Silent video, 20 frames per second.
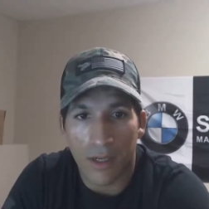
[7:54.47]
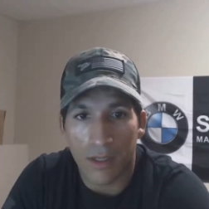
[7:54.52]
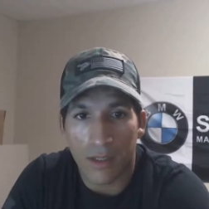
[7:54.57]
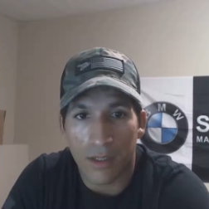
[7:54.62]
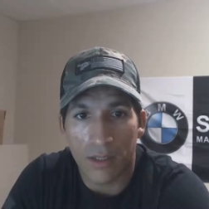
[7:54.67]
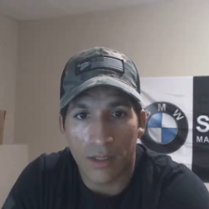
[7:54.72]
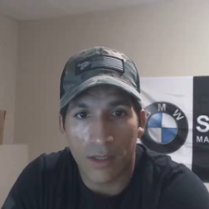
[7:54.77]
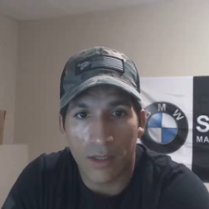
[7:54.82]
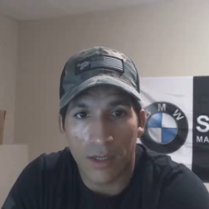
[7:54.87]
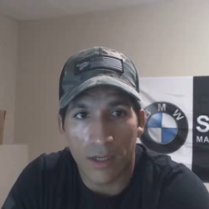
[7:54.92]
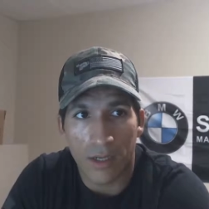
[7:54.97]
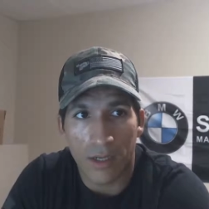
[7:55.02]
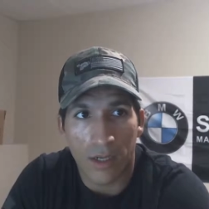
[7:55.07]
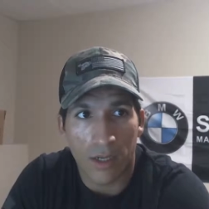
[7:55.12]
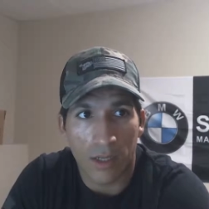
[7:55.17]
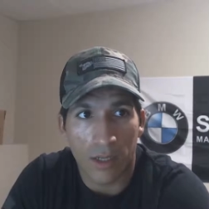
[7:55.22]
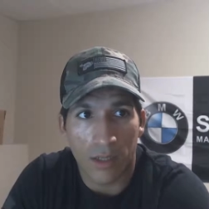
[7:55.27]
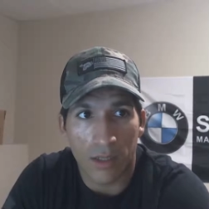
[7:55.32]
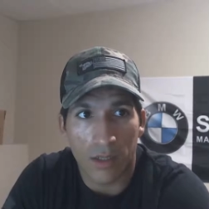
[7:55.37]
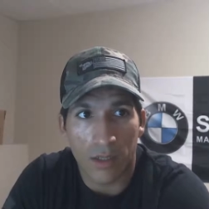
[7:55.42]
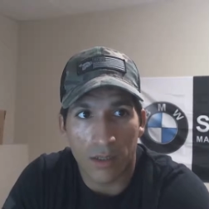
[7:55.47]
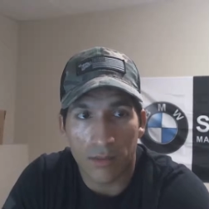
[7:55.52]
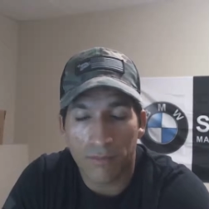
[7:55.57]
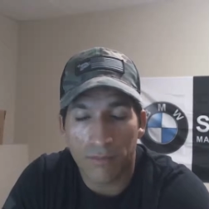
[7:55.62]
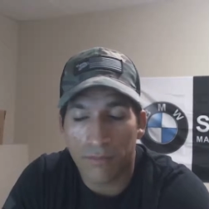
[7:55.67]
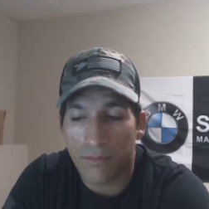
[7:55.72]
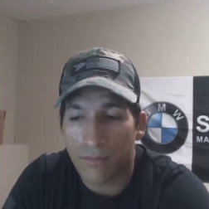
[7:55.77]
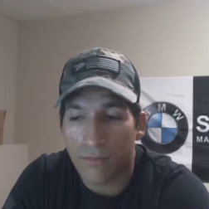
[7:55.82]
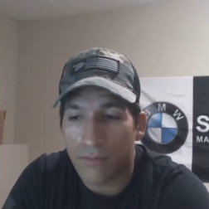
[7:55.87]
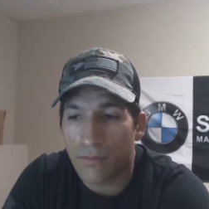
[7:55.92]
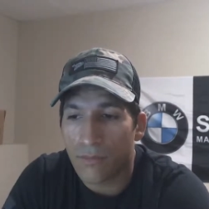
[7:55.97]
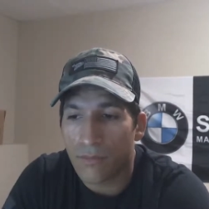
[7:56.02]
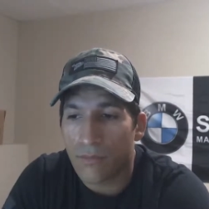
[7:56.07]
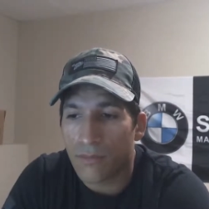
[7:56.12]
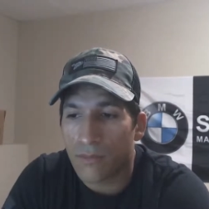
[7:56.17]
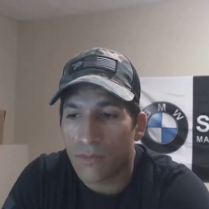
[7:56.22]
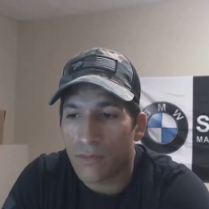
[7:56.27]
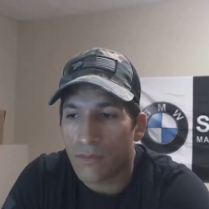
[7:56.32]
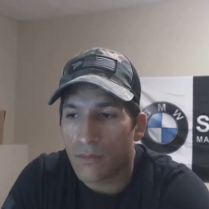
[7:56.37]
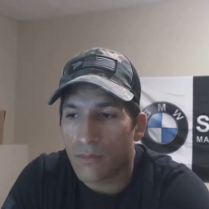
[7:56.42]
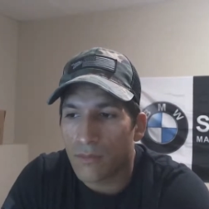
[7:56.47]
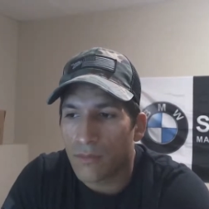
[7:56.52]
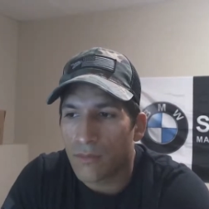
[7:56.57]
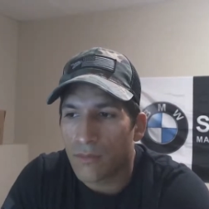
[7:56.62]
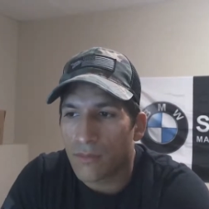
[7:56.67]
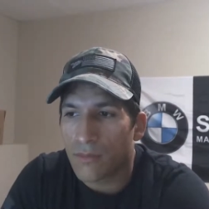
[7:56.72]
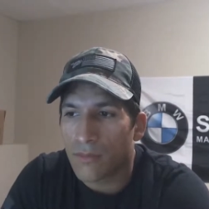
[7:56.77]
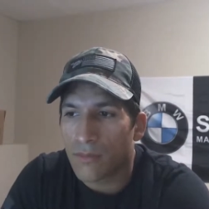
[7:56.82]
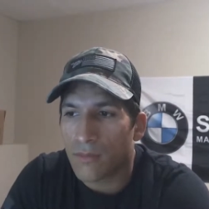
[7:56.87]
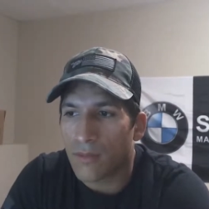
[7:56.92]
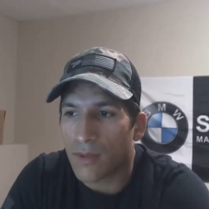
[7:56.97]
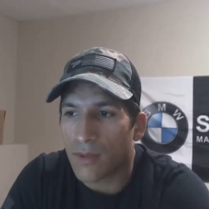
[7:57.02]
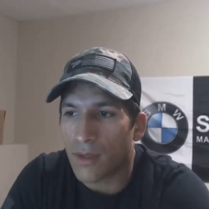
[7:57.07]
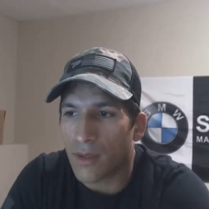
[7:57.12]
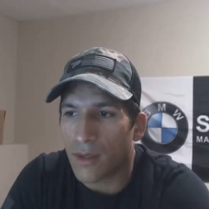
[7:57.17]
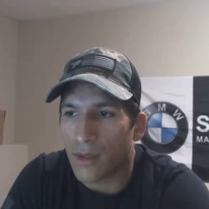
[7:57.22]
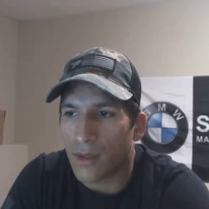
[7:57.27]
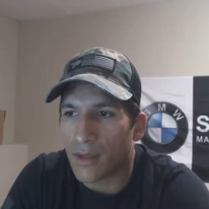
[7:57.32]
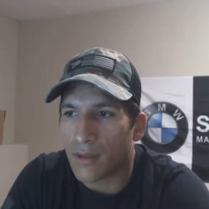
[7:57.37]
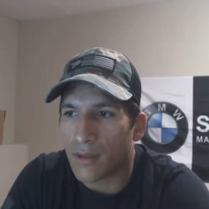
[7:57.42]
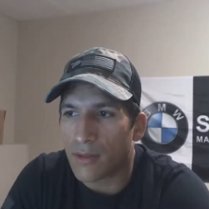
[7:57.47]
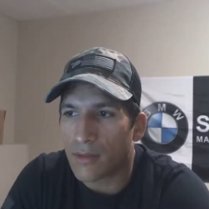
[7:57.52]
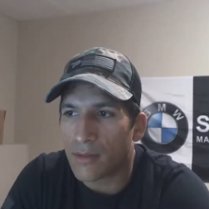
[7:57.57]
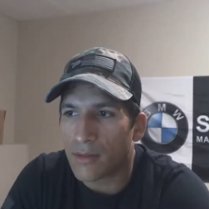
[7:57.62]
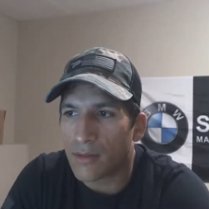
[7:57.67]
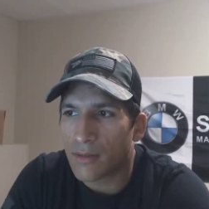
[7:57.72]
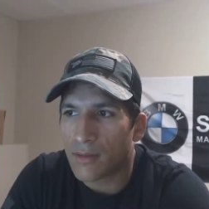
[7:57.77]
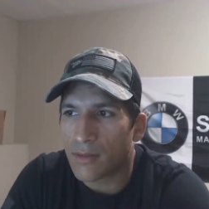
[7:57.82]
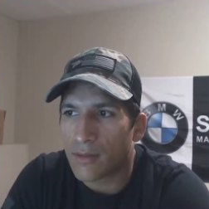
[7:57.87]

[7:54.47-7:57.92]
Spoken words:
I didn't hit anything, and